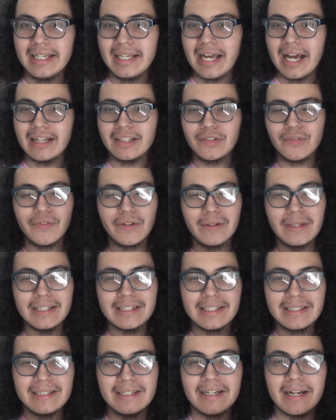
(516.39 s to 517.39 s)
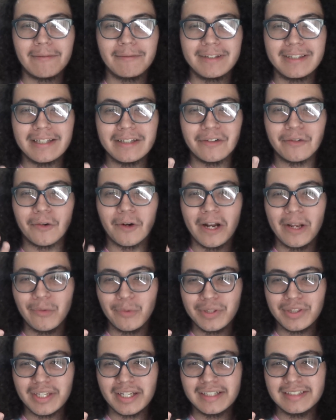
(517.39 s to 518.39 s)
I just feel like they did everything right
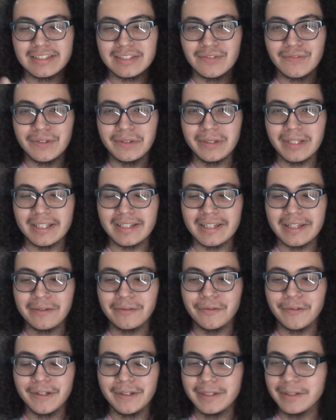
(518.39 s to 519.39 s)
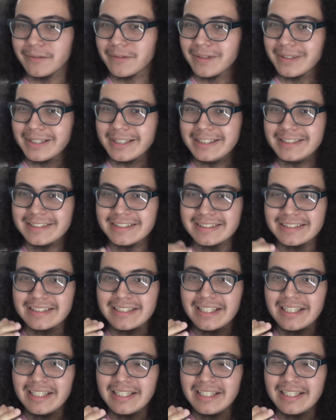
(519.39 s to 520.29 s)
with it. I just feel like they really just